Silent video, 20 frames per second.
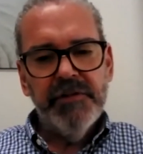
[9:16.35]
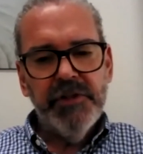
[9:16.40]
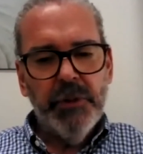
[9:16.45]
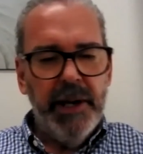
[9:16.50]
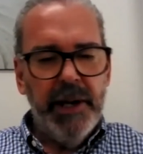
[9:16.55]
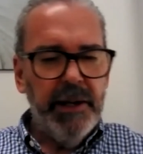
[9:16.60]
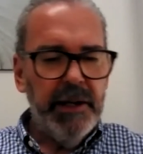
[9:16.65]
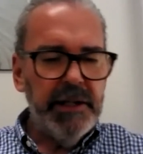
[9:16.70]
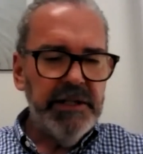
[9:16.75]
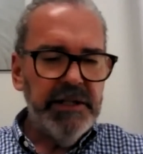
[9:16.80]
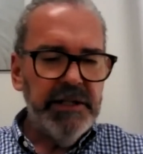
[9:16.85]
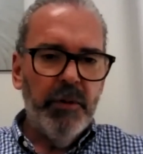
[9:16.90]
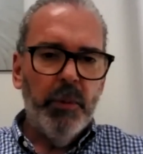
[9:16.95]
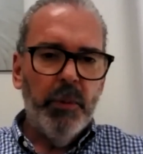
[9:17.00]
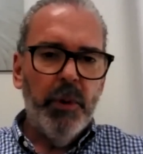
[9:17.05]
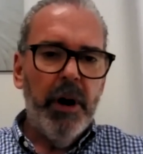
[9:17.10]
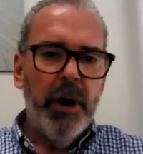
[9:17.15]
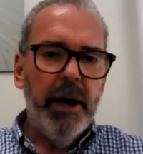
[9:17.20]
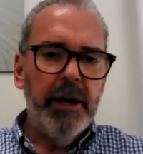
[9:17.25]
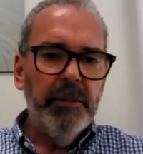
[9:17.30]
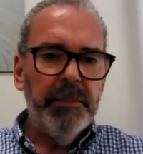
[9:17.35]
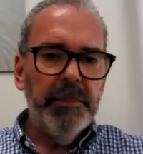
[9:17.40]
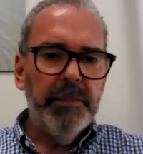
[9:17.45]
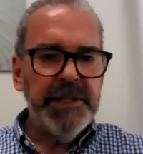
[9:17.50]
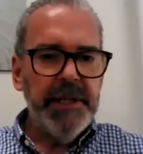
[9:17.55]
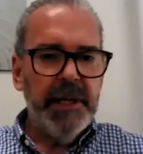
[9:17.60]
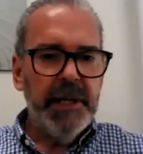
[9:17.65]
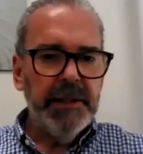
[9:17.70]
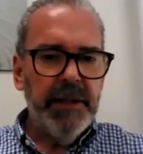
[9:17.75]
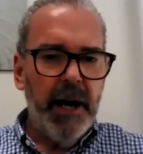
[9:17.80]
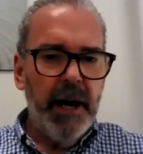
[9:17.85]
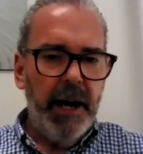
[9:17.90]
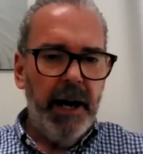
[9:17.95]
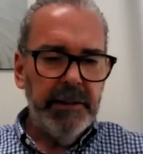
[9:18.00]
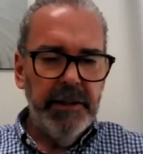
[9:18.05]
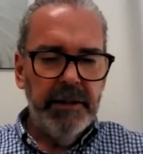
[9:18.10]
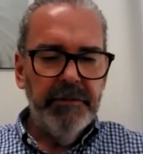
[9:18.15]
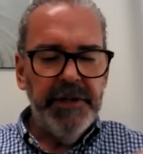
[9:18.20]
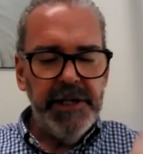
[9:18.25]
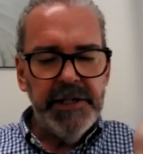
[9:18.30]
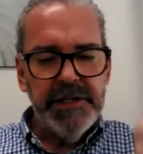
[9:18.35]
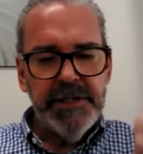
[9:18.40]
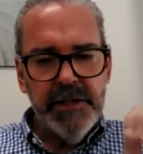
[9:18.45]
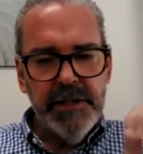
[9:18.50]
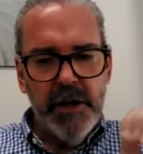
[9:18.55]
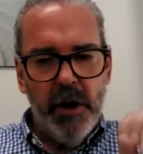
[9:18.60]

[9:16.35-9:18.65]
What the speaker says: shrinkage if it were 100% cotton in a fleece.